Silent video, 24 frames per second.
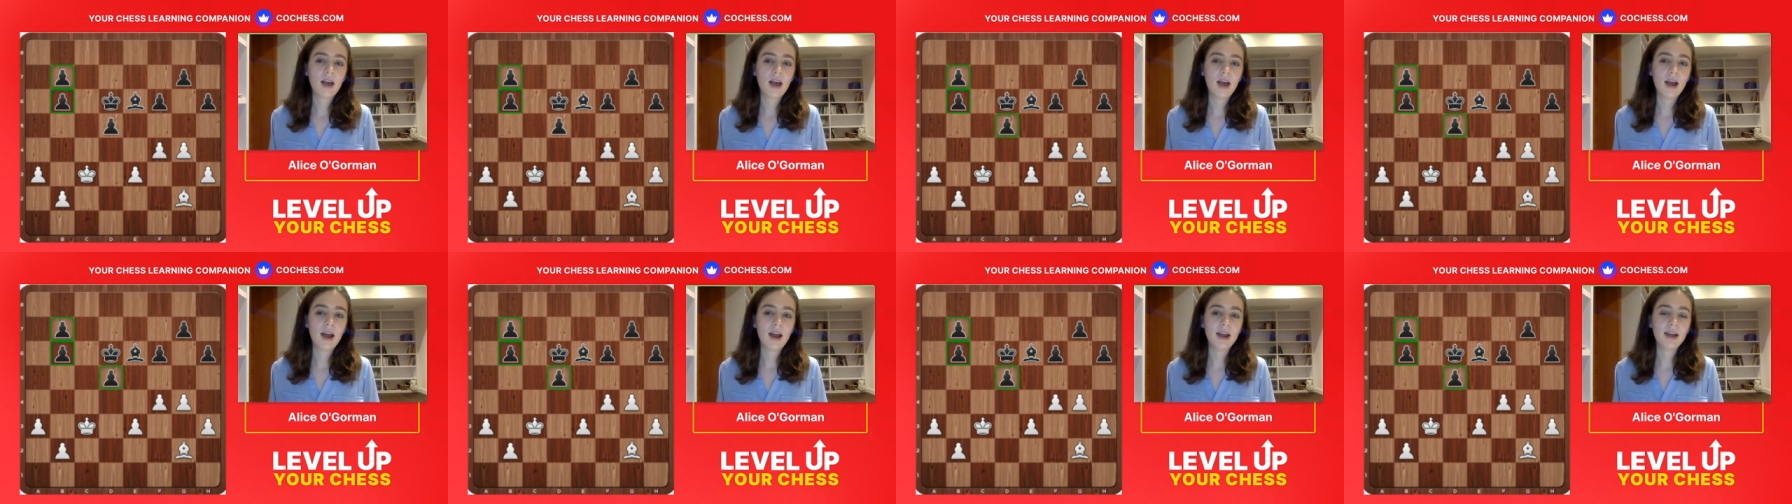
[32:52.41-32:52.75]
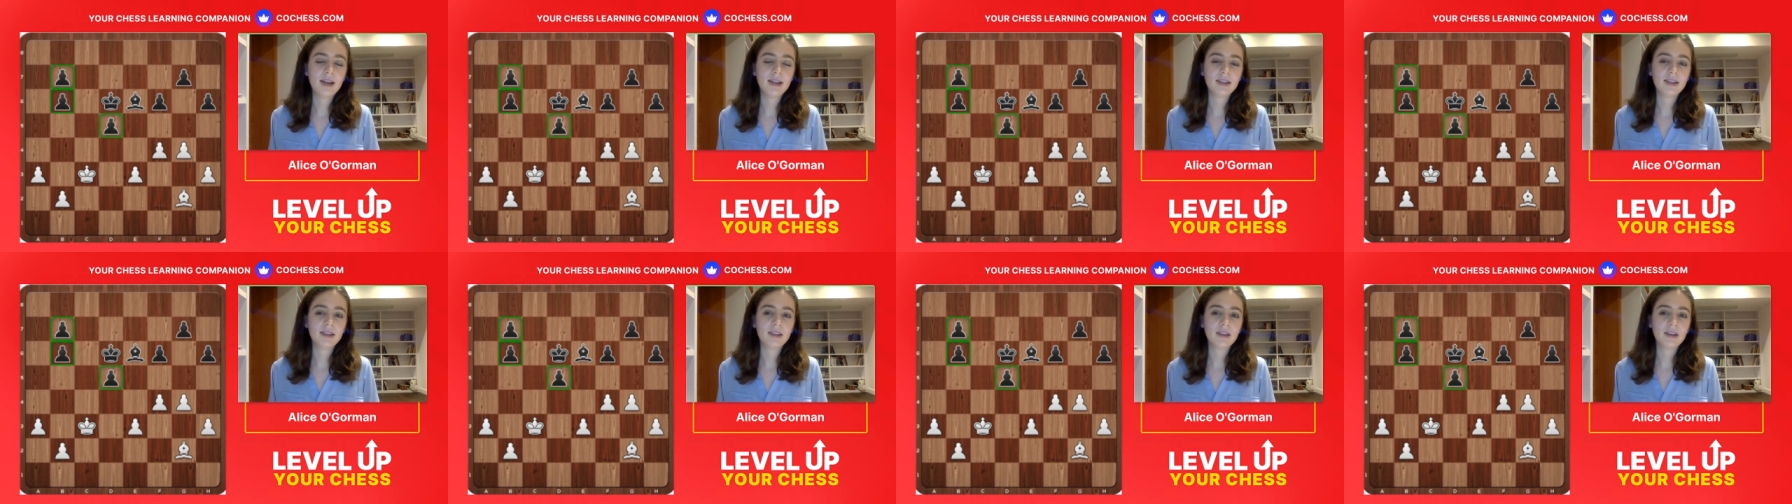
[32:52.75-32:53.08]

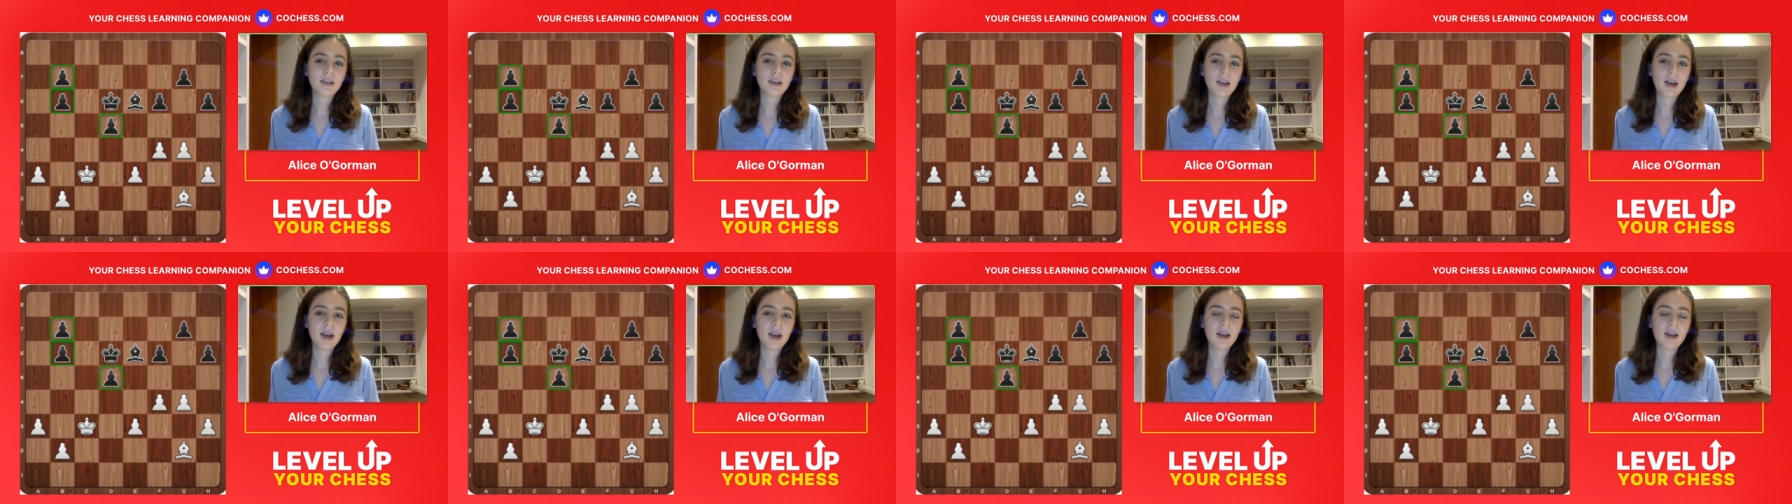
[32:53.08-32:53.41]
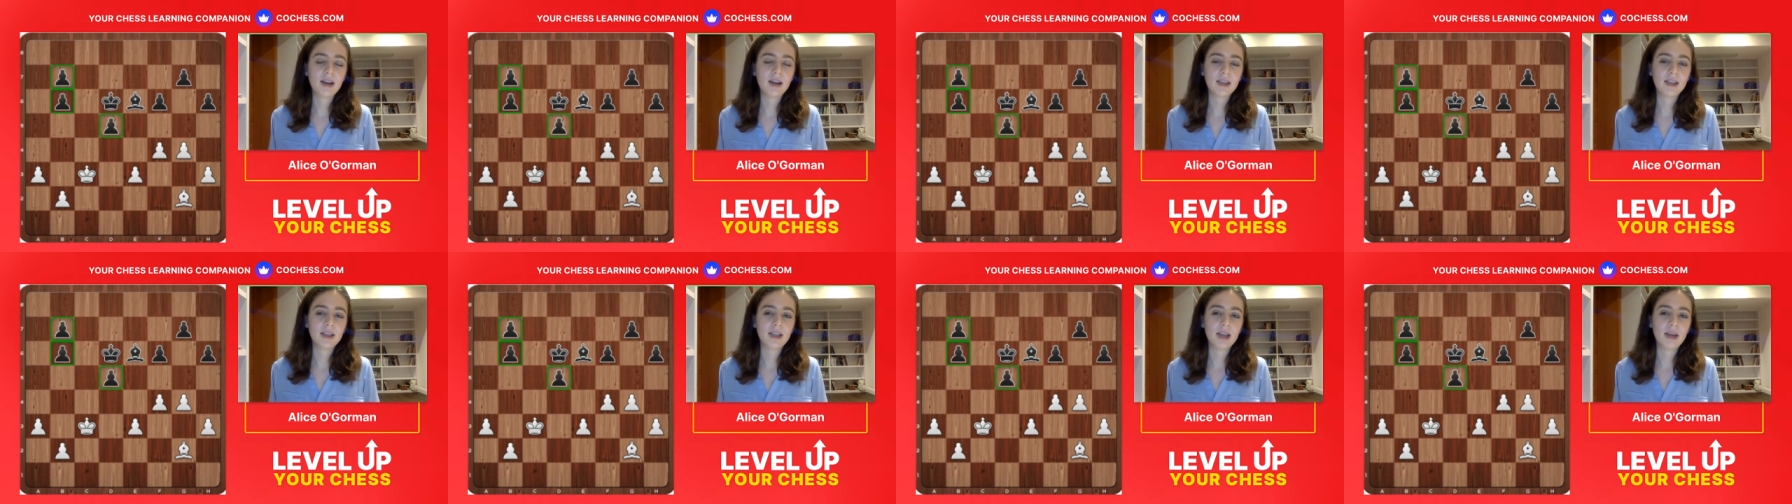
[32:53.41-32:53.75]
and an
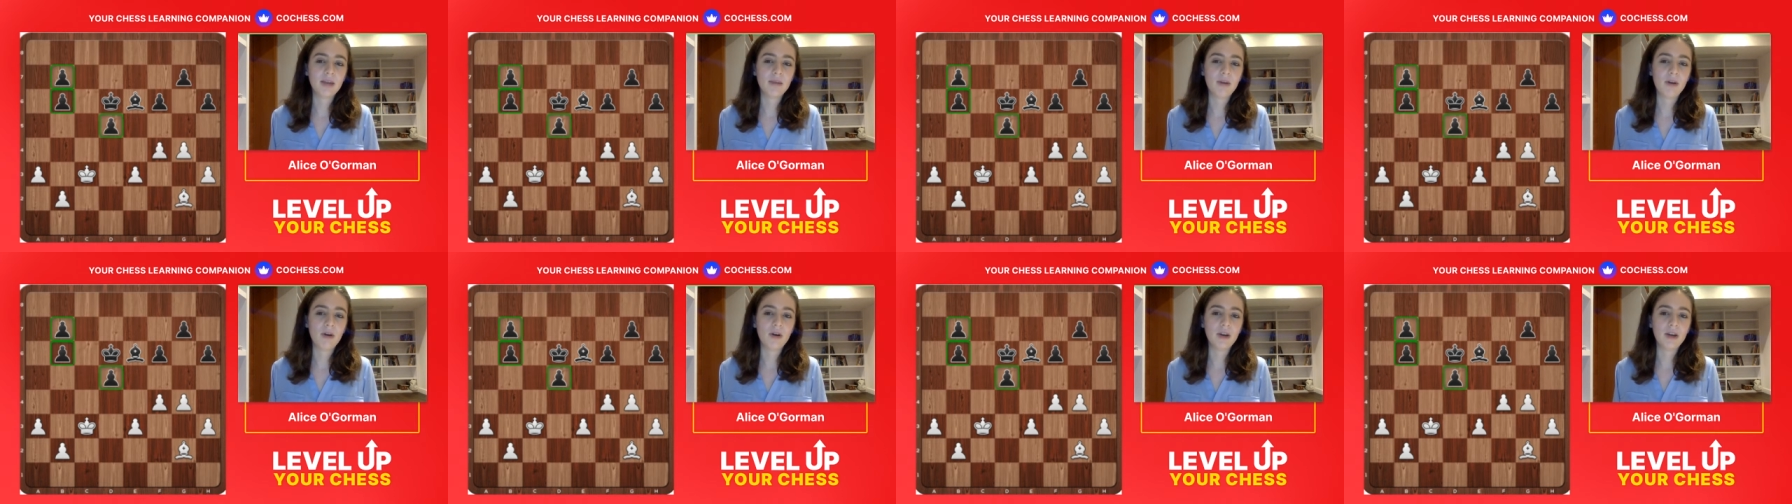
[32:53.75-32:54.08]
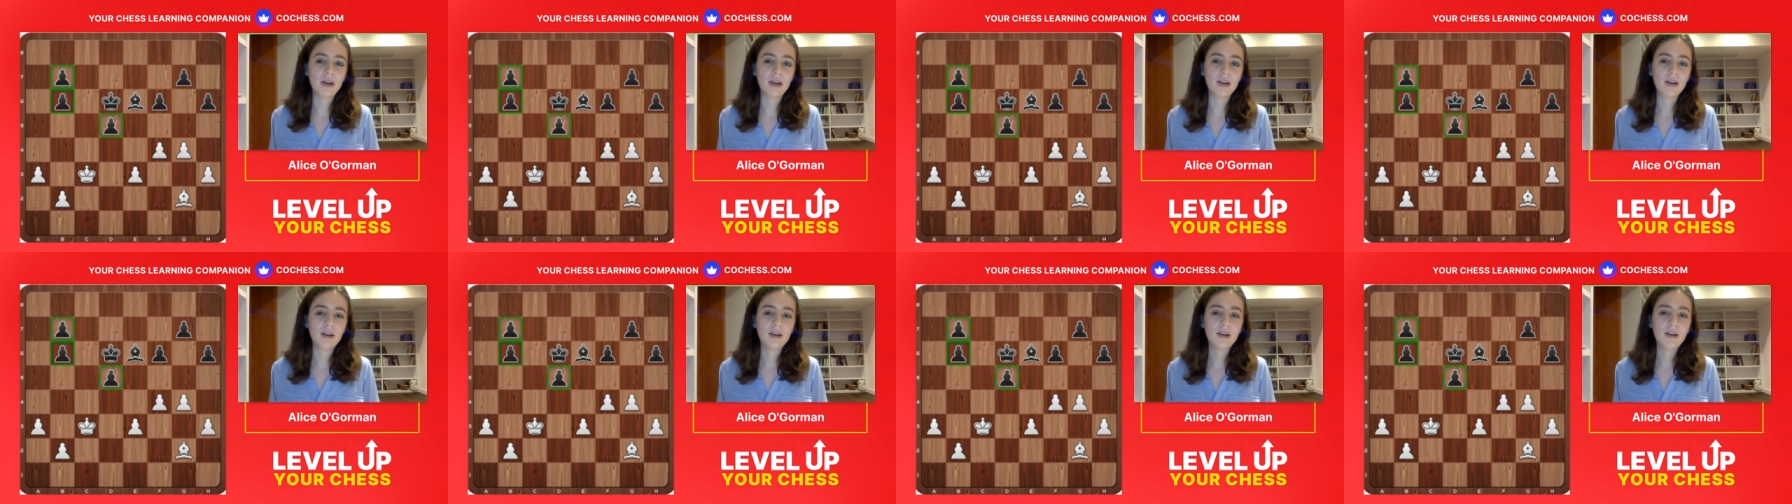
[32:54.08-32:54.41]
isolated pawn
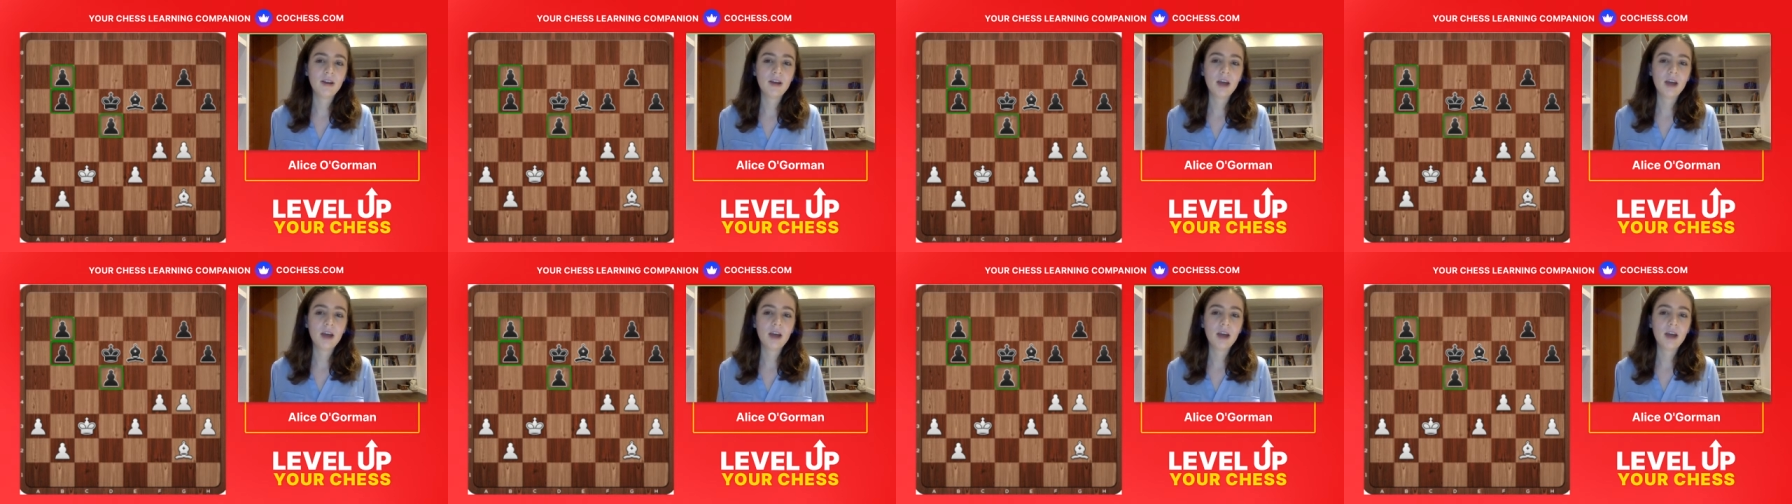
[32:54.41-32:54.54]
here.